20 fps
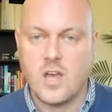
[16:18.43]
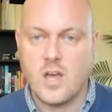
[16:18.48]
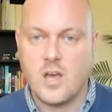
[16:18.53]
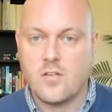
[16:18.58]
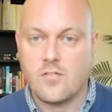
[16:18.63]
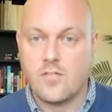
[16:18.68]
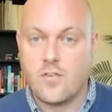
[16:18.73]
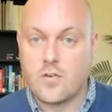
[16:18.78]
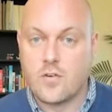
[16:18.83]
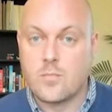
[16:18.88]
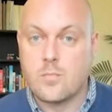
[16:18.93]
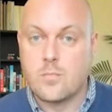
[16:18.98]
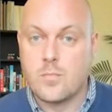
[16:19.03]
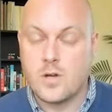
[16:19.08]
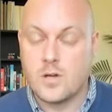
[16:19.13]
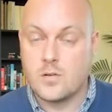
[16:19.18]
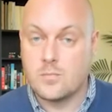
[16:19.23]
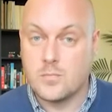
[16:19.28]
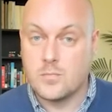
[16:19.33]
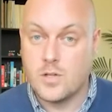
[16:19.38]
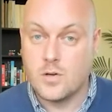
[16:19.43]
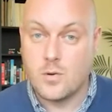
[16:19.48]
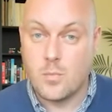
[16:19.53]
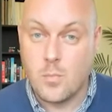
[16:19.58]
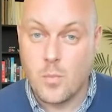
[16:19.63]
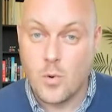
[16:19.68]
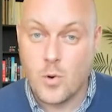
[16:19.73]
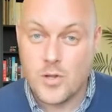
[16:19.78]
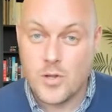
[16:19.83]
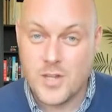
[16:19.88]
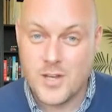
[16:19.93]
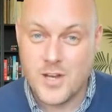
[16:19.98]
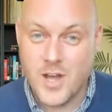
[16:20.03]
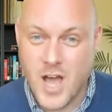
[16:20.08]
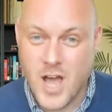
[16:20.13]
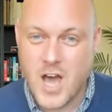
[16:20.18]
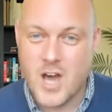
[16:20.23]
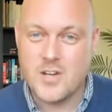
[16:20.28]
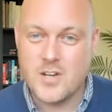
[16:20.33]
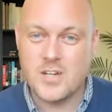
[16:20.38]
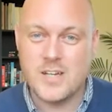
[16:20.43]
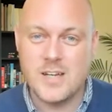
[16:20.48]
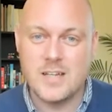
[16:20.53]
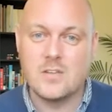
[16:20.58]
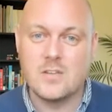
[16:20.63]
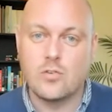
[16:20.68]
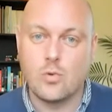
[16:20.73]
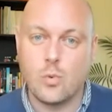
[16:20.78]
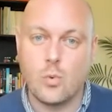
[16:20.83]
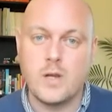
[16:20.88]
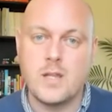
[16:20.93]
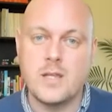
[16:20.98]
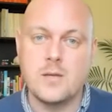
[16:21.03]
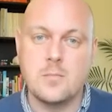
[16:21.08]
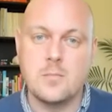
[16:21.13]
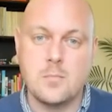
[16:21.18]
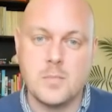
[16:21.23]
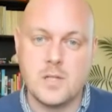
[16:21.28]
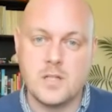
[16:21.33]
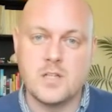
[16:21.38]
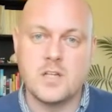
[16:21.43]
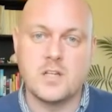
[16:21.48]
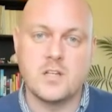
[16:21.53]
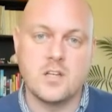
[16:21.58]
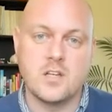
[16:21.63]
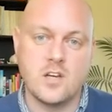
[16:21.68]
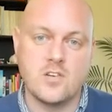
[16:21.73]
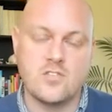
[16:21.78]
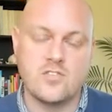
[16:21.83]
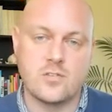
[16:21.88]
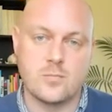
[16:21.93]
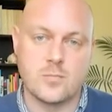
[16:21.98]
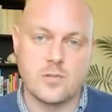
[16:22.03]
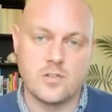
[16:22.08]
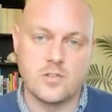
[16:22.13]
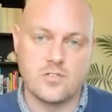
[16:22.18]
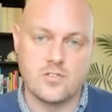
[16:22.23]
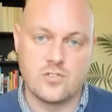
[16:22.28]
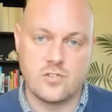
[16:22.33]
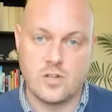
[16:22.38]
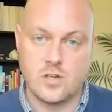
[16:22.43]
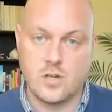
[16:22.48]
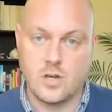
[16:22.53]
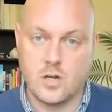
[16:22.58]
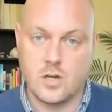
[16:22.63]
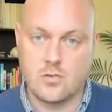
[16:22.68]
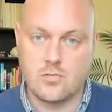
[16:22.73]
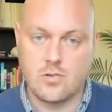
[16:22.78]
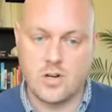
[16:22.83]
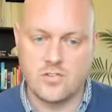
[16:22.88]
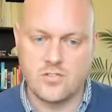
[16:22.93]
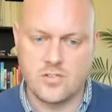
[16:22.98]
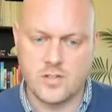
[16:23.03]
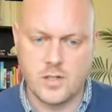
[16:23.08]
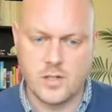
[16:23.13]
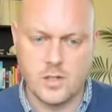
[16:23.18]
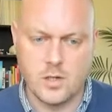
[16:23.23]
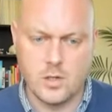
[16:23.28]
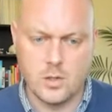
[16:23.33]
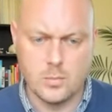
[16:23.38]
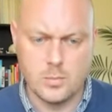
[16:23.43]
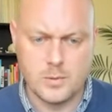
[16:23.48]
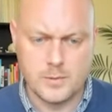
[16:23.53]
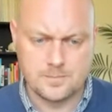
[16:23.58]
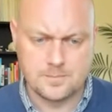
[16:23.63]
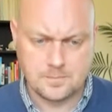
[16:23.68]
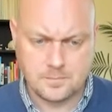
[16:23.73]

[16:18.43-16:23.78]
for more than 120 million customers across the globe.